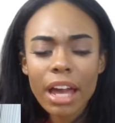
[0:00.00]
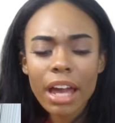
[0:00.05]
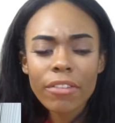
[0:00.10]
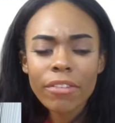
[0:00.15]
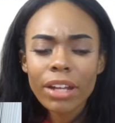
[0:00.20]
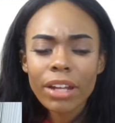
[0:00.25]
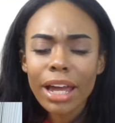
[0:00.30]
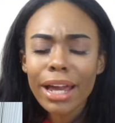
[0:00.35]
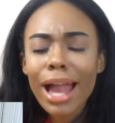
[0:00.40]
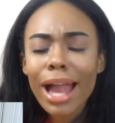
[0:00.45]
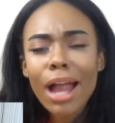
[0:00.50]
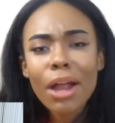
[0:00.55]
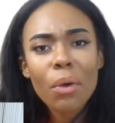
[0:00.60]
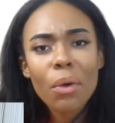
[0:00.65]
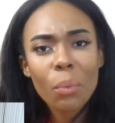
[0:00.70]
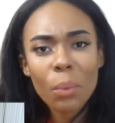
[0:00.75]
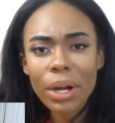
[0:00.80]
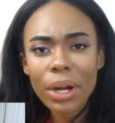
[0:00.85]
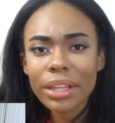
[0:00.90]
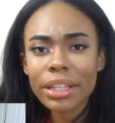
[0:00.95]
I feel like I
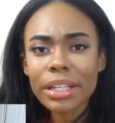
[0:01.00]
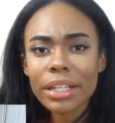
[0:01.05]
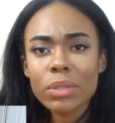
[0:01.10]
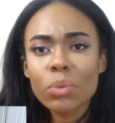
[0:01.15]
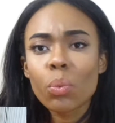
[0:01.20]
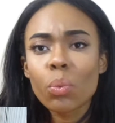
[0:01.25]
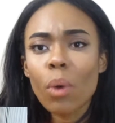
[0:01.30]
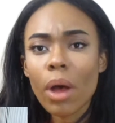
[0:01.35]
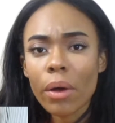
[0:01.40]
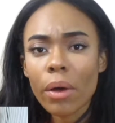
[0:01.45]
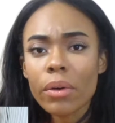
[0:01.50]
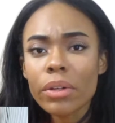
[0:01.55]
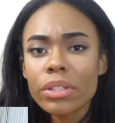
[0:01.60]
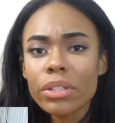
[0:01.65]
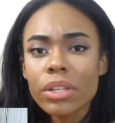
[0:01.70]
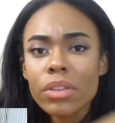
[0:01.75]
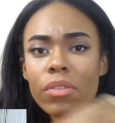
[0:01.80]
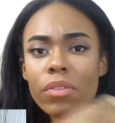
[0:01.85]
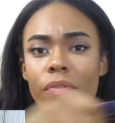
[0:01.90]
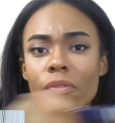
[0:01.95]
can wear these well
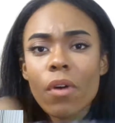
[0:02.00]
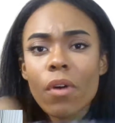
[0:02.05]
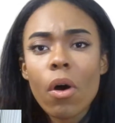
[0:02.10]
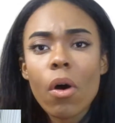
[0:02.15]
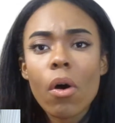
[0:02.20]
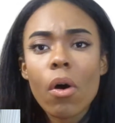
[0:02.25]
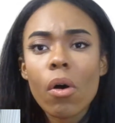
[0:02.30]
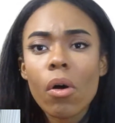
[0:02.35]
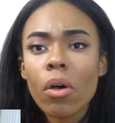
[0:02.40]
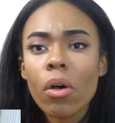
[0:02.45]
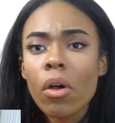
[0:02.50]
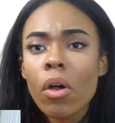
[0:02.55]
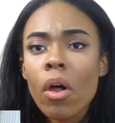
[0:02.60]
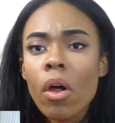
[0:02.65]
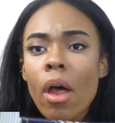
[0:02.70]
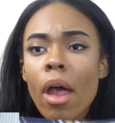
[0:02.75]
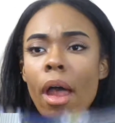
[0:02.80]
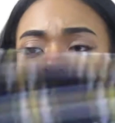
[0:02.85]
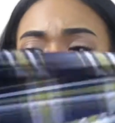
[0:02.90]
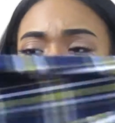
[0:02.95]
into the fall,
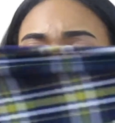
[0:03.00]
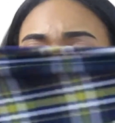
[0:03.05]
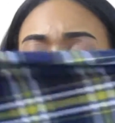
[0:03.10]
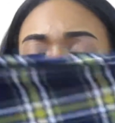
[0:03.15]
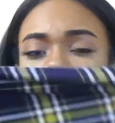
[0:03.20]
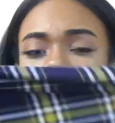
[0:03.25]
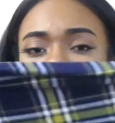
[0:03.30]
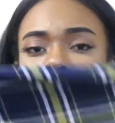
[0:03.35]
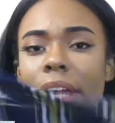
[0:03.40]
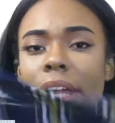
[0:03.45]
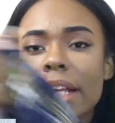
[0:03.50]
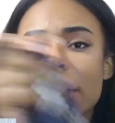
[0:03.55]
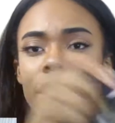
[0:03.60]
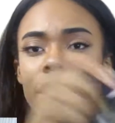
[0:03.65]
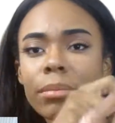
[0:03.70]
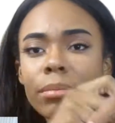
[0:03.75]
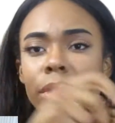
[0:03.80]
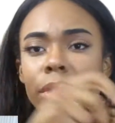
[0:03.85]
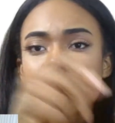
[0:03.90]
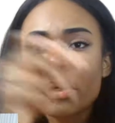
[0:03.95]
maybe with like
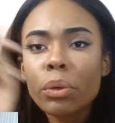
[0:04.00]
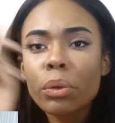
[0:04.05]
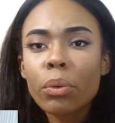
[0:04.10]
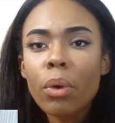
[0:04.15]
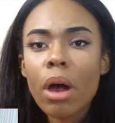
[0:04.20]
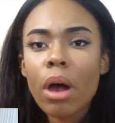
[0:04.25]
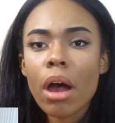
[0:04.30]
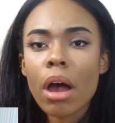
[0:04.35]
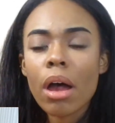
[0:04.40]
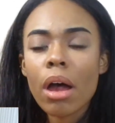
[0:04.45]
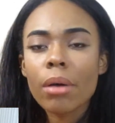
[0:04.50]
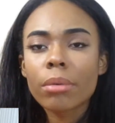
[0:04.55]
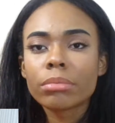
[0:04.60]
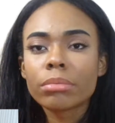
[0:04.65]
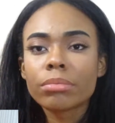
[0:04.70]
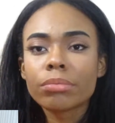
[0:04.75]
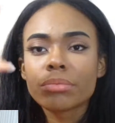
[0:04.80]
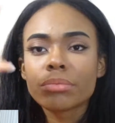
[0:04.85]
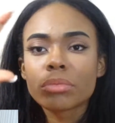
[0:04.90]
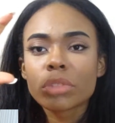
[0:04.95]
some little
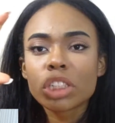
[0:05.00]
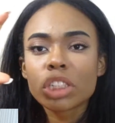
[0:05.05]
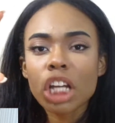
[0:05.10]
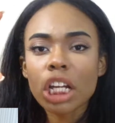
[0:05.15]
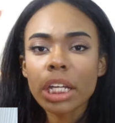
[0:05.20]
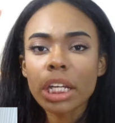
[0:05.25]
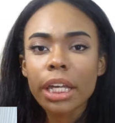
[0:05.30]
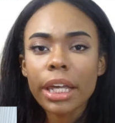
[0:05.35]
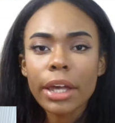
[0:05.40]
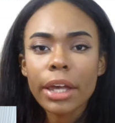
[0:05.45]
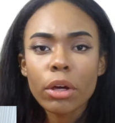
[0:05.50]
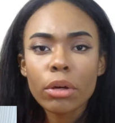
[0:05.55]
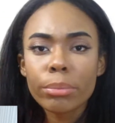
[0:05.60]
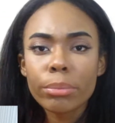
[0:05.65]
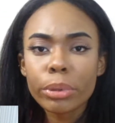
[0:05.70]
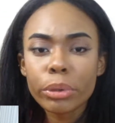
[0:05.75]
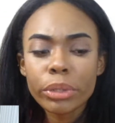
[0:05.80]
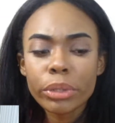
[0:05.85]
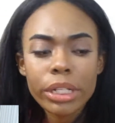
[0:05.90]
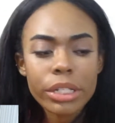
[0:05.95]
chunky heel
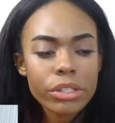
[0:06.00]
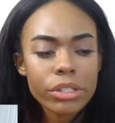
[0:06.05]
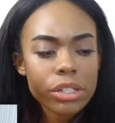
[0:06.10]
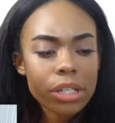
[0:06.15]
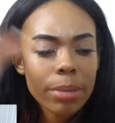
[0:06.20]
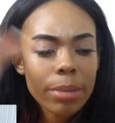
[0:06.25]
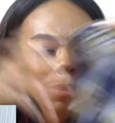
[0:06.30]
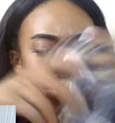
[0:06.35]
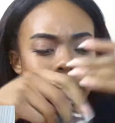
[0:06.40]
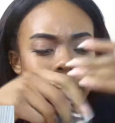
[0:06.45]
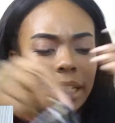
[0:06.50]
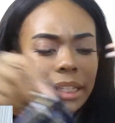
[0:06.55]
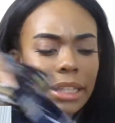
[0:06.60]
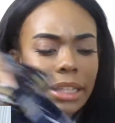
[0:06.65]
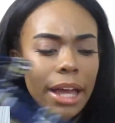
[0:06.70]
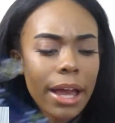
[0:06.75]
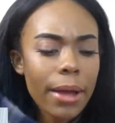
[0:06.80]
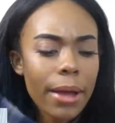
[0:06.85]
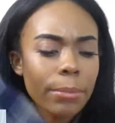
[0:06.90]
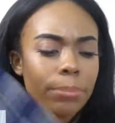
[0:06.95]
booties or something like
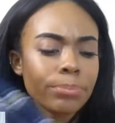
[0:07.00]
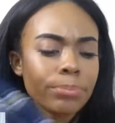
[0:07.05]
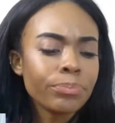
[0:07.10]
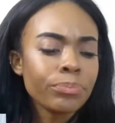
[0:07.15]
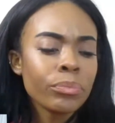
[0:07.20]
that.